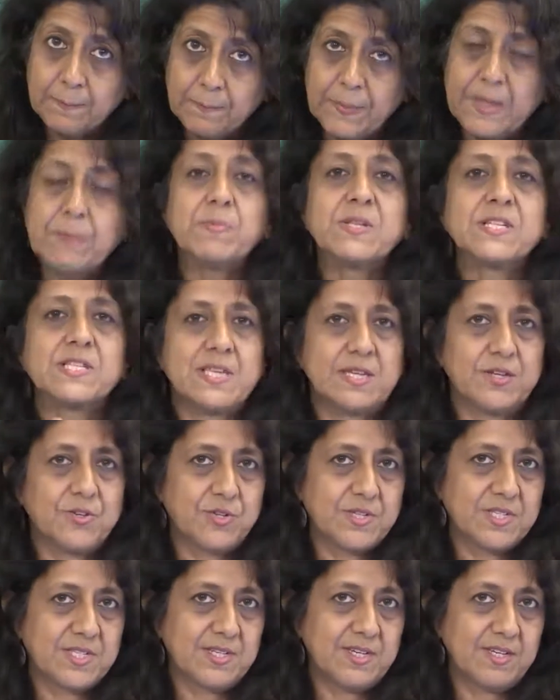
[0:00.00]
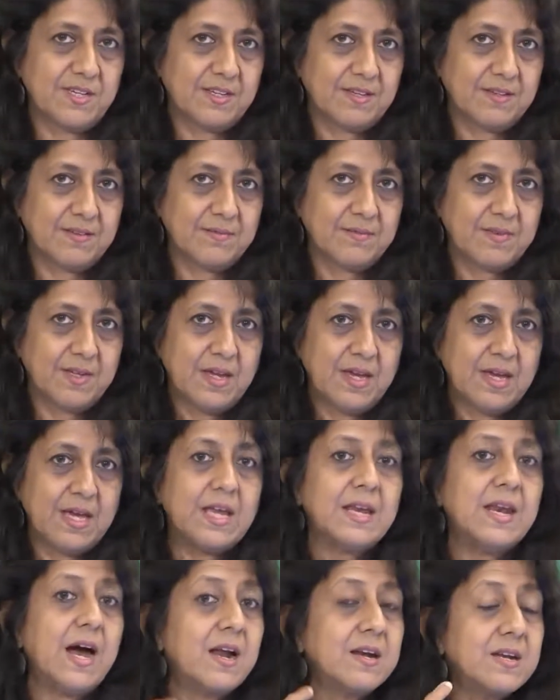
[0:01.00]
people centricity,
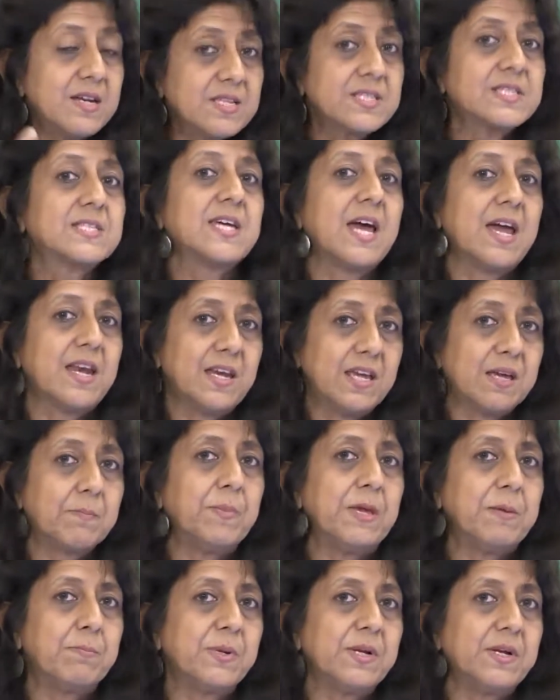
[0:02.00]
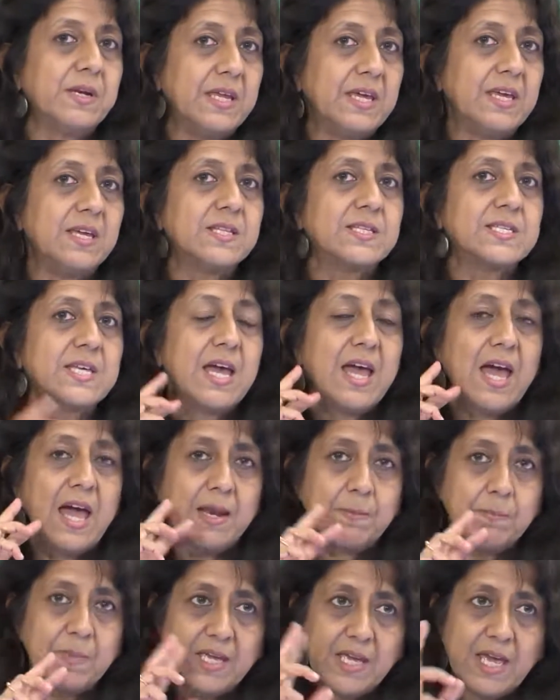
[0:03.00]
in understanding people needs
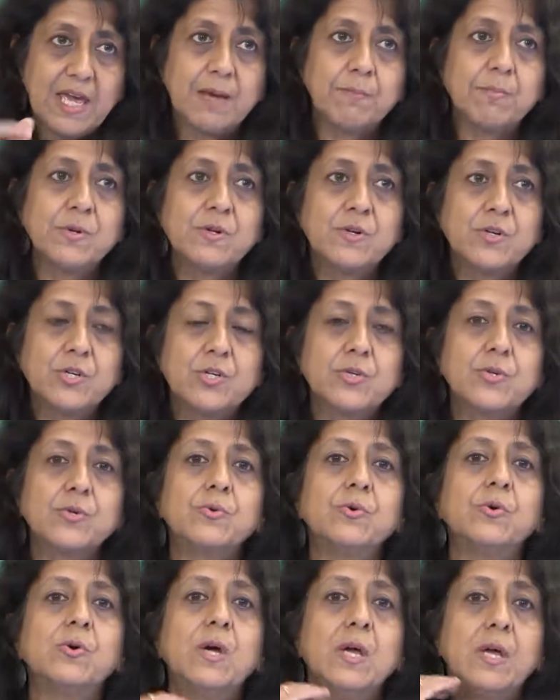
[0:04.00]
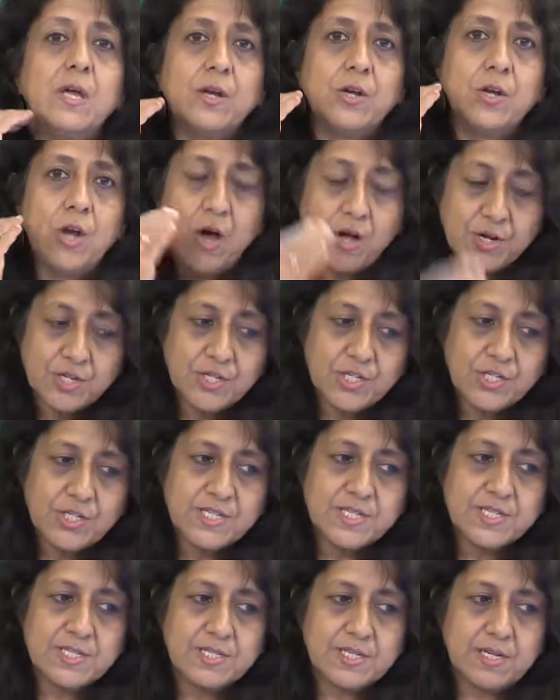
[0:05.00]
and being able to not
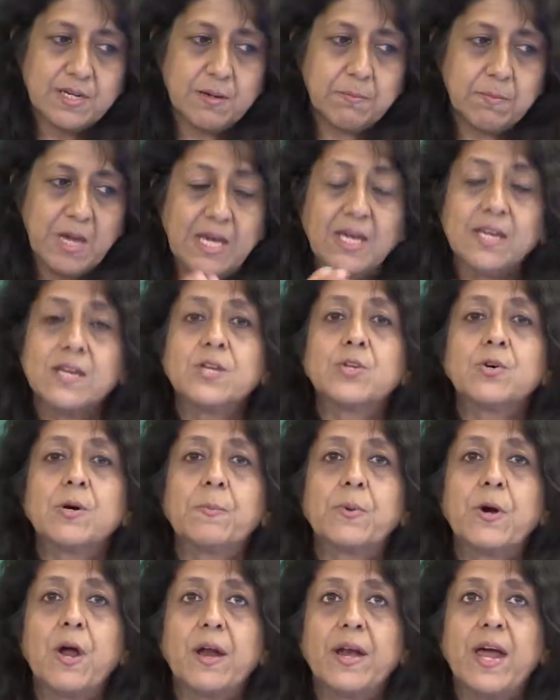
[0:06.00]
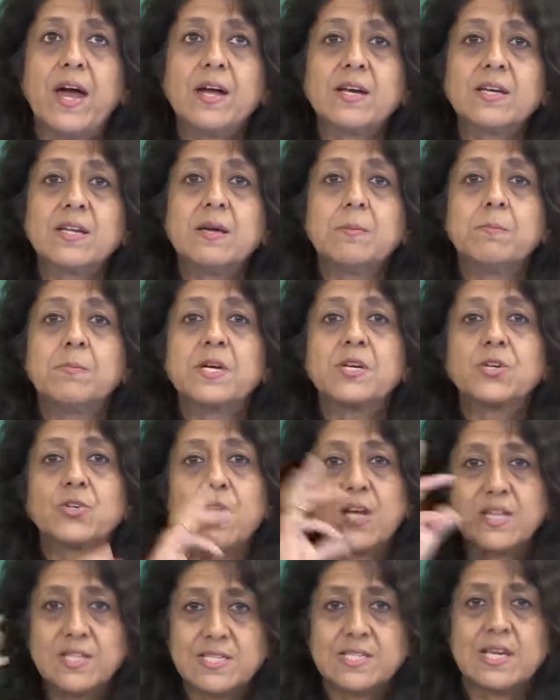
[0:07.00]
just make it into a product, but
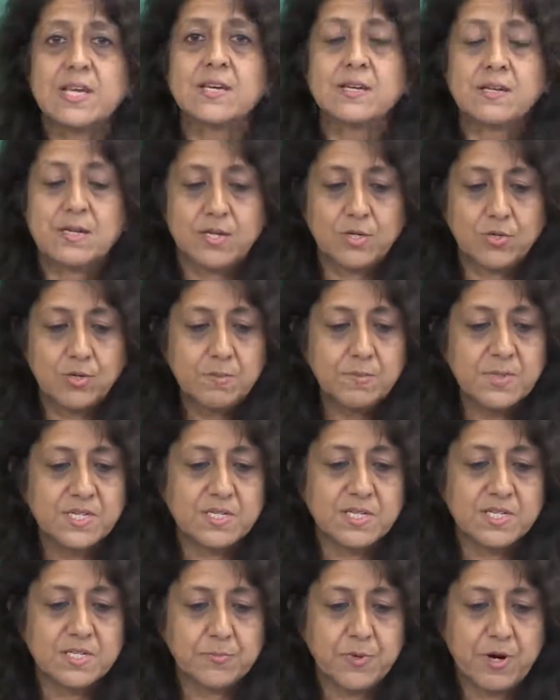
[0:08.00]
translate it into a business